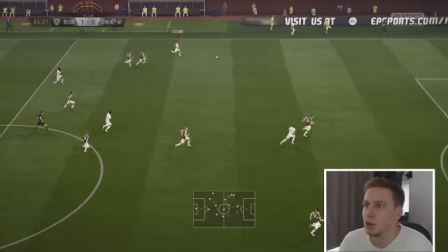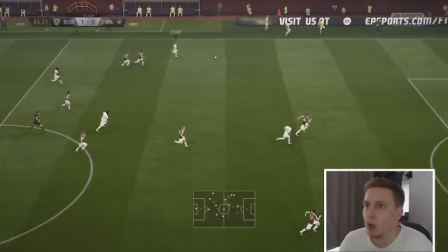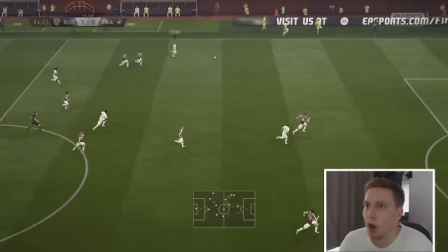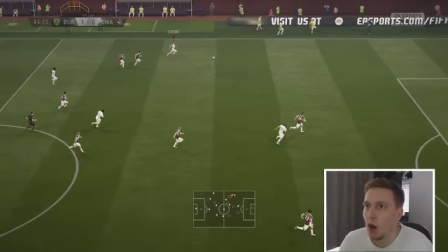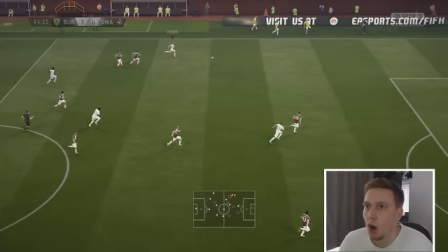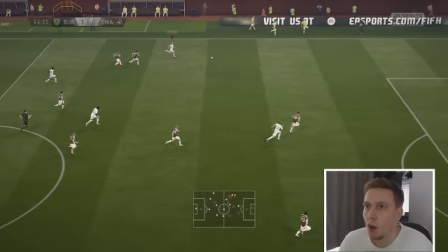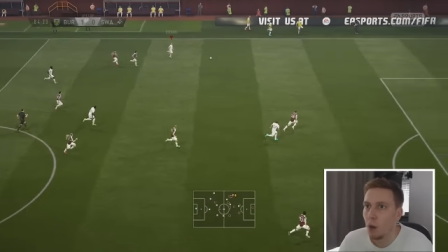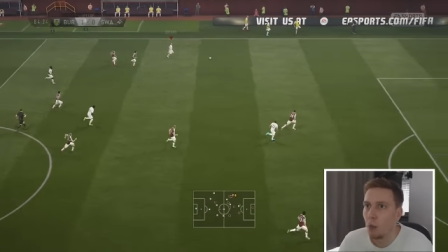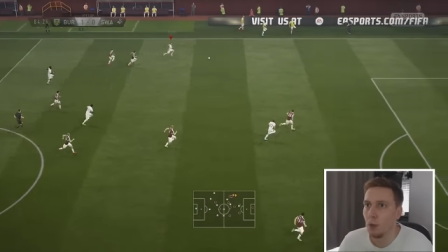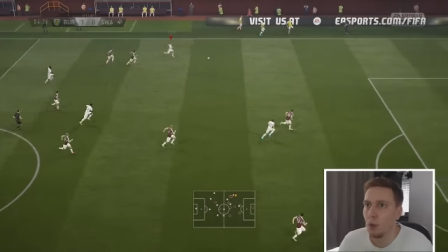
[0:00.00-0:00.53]

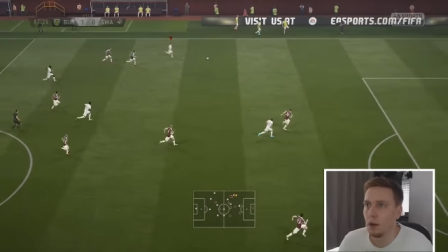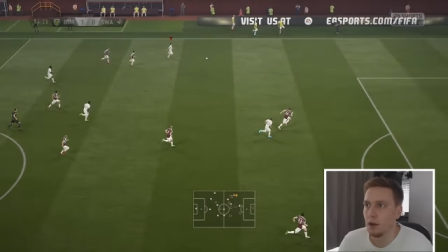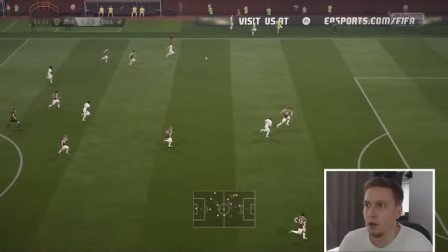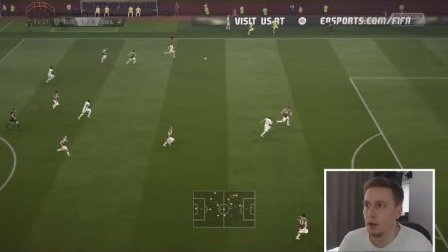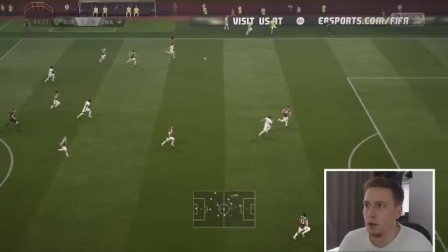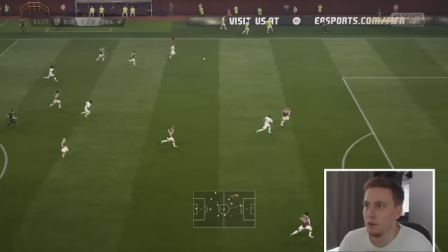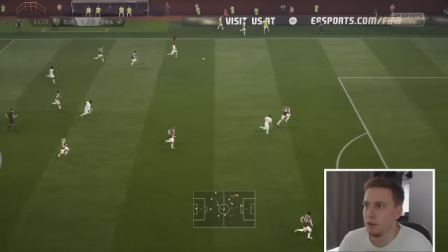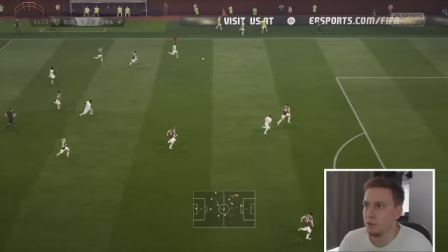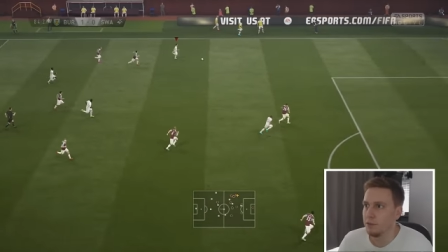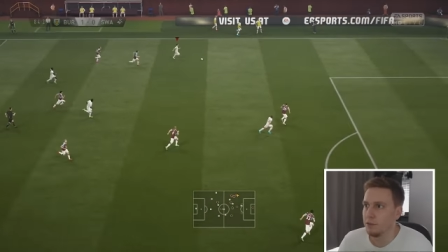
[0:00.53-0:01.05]
Go.
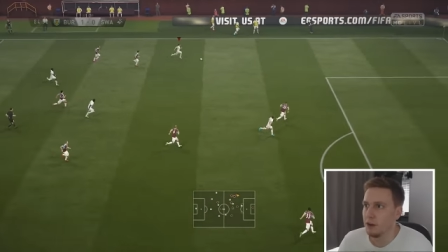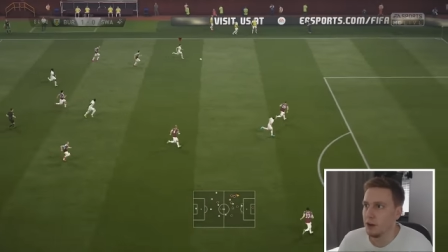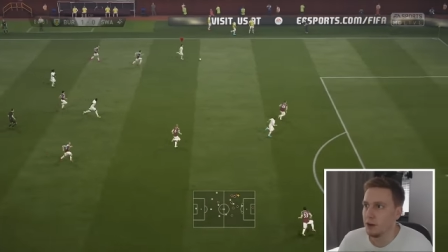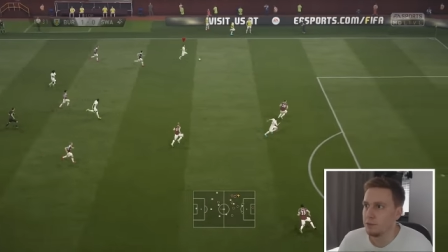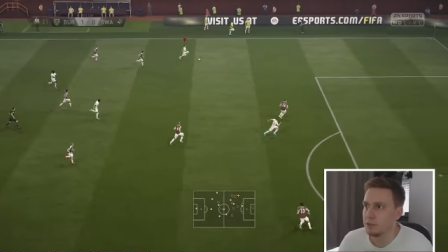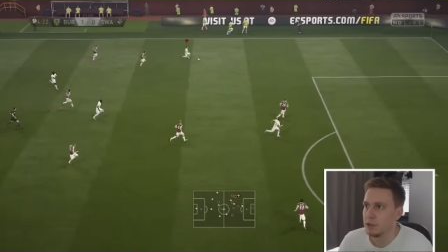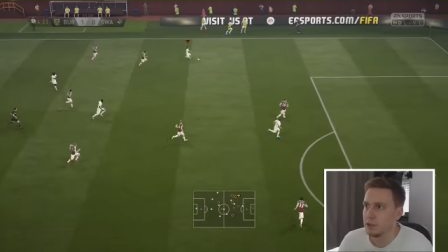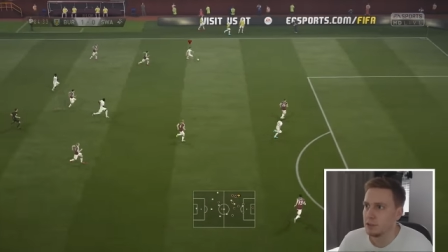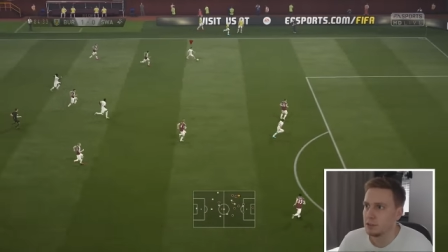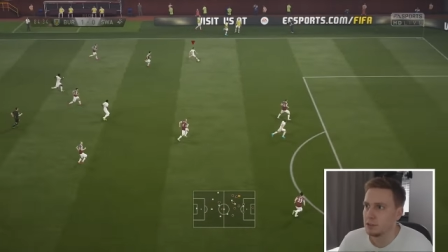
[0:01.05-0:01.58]

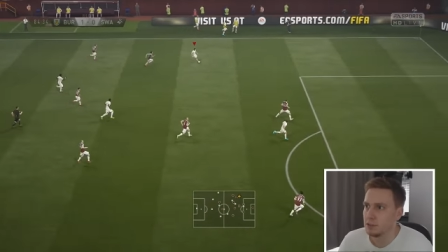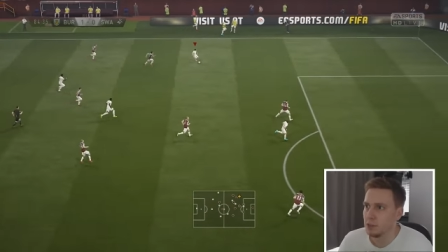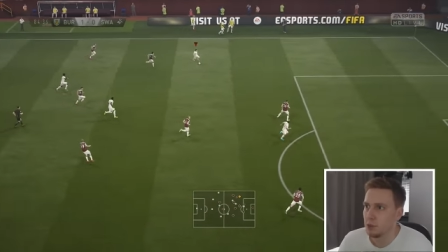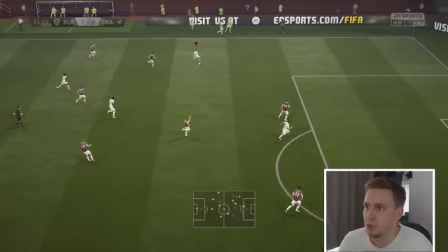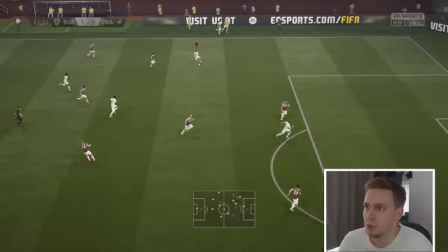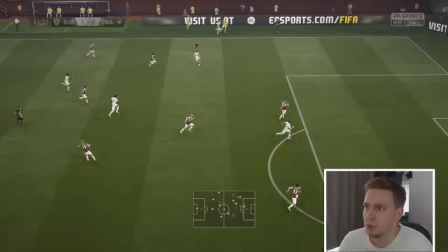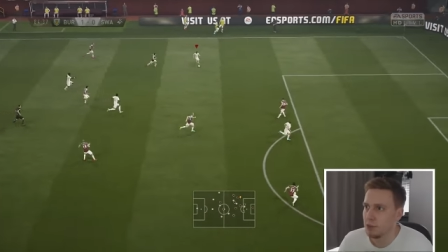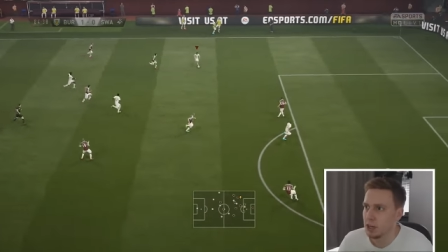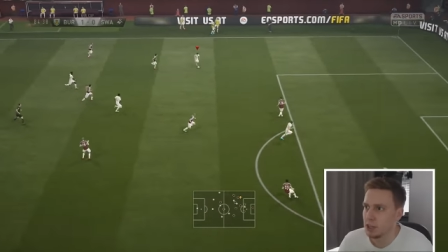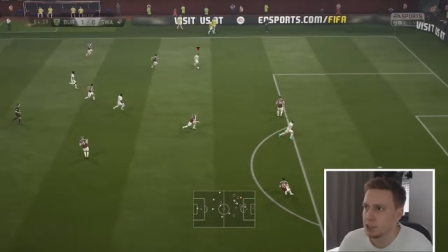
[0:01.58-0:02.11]
Five minutes.
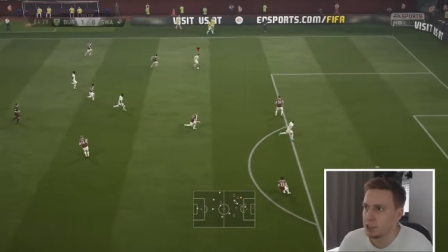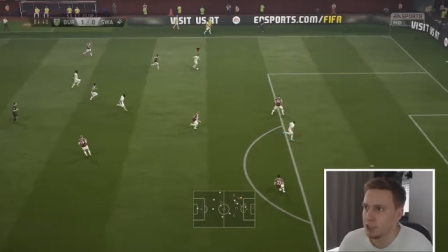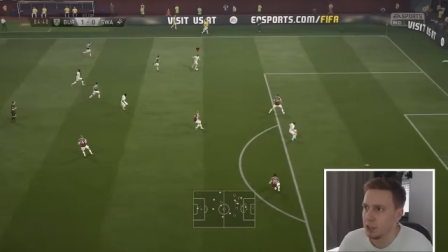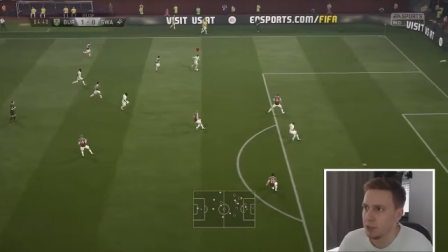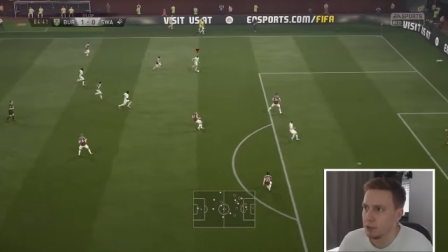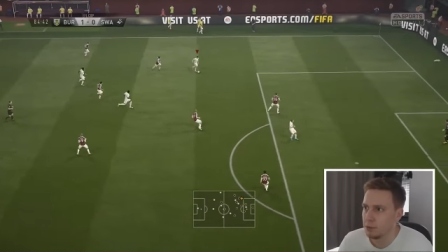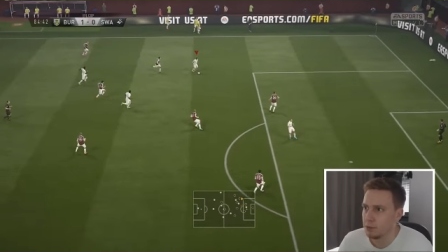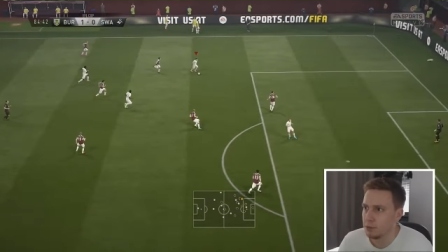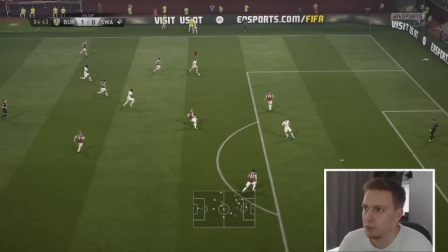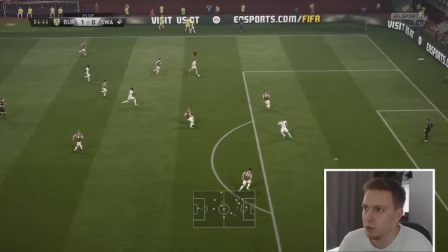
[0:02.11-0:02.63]
Don't want to rush it,
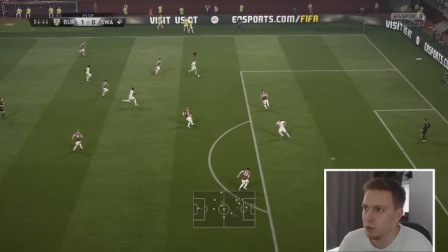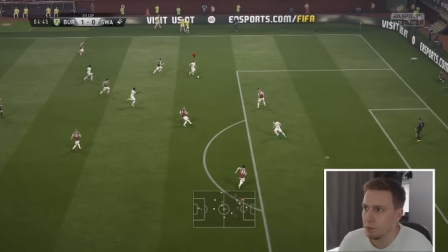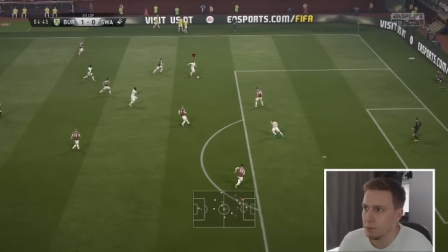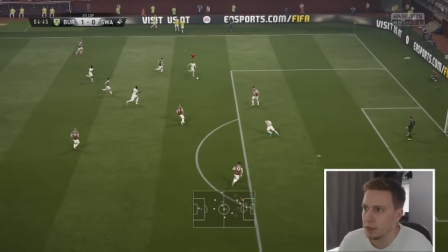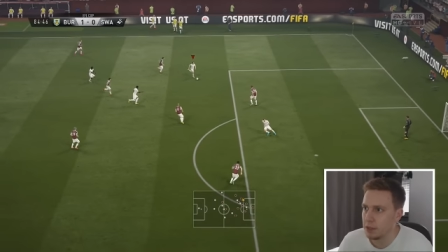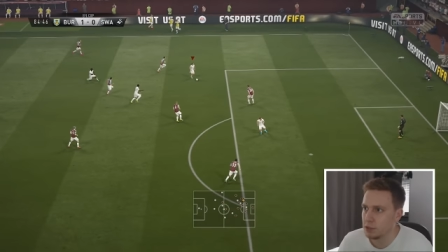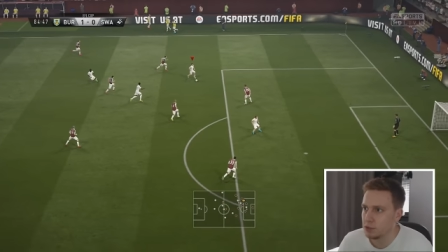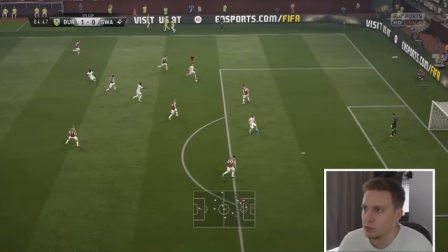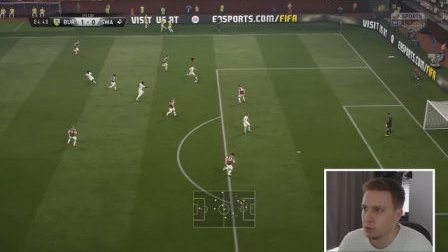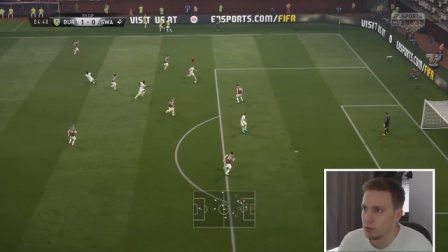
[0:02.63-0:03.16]
though. Got to
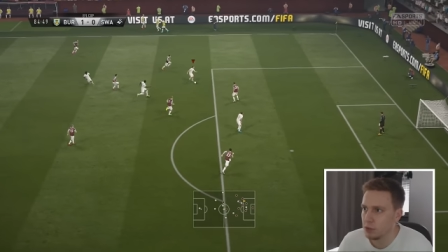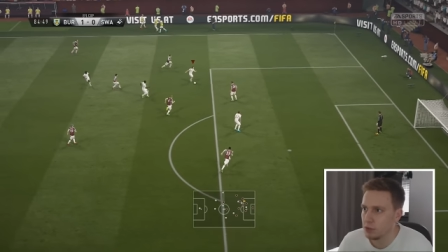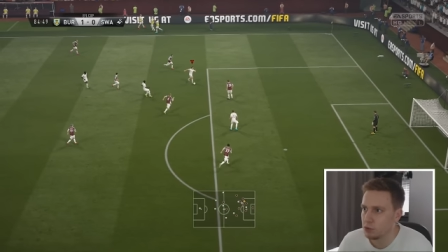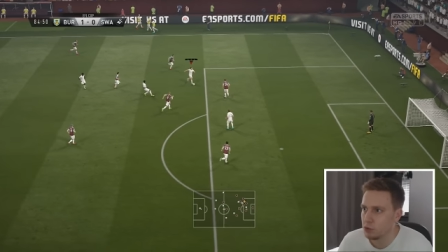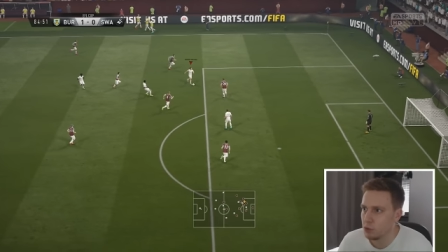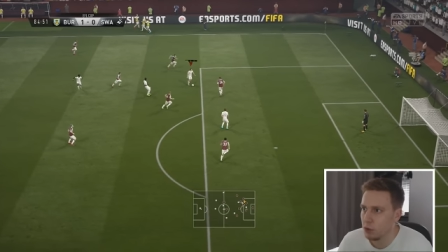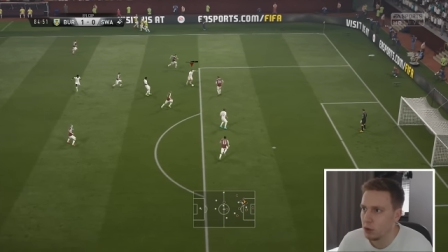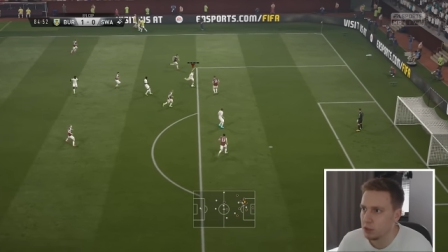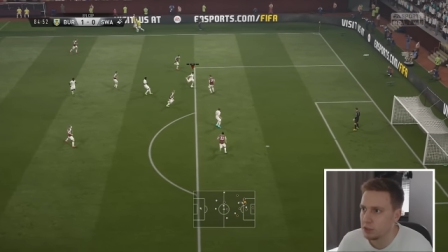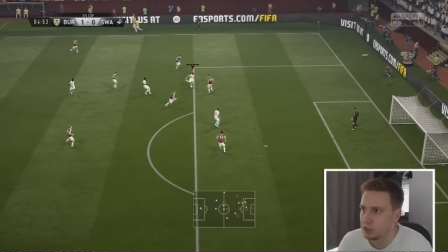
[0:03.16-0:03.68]
make sure
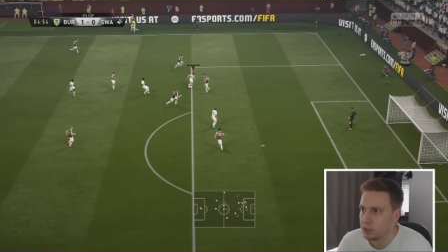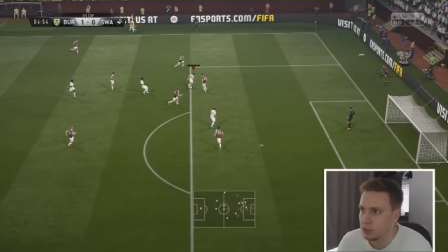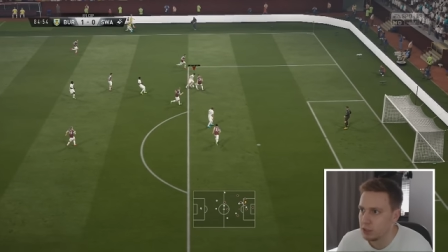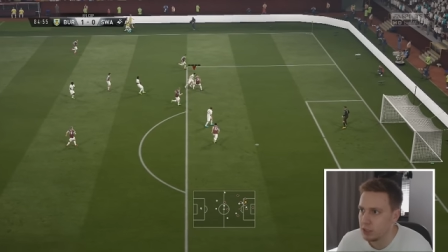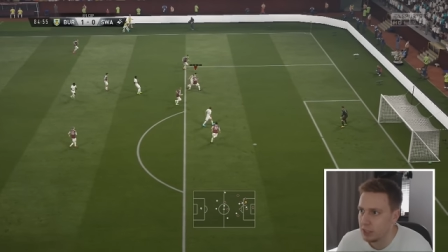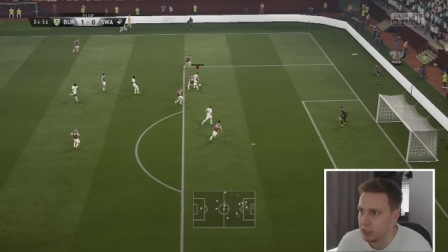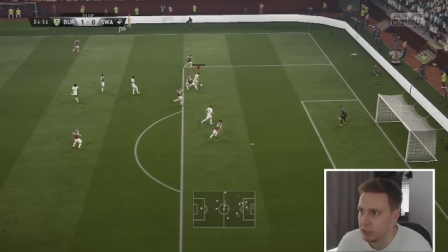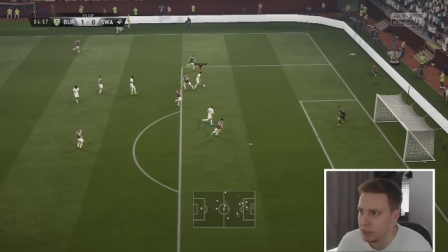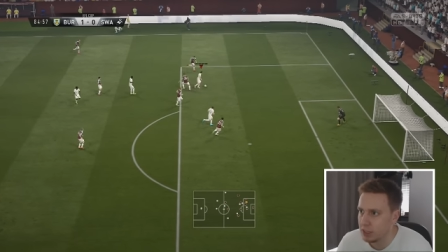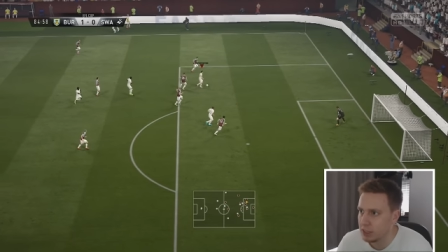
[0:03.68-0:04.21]
there's quality on
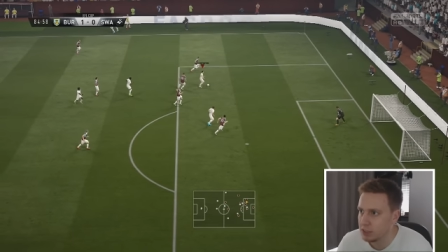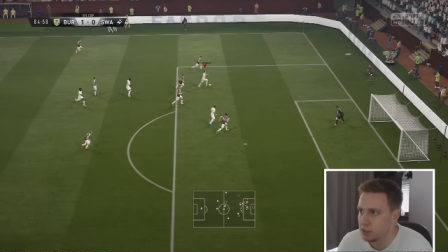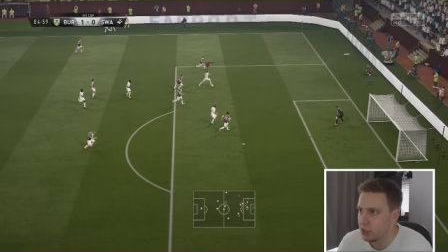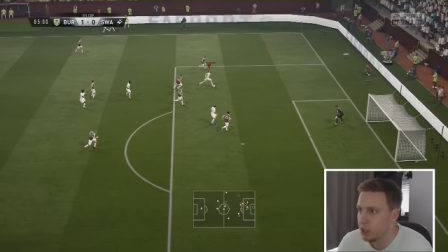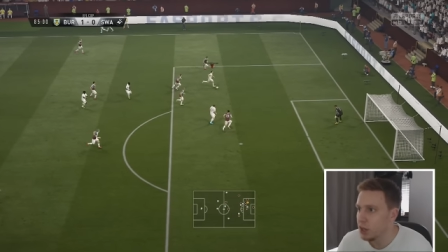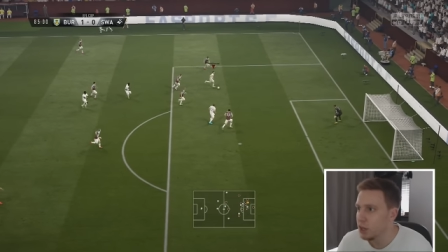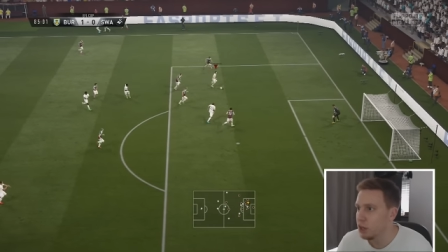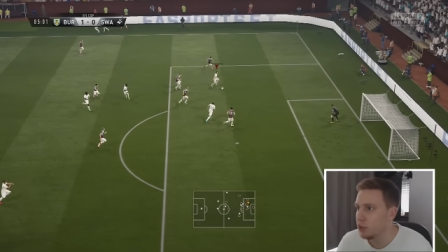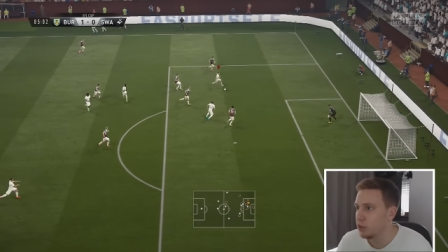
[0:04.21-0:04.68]
the end of this.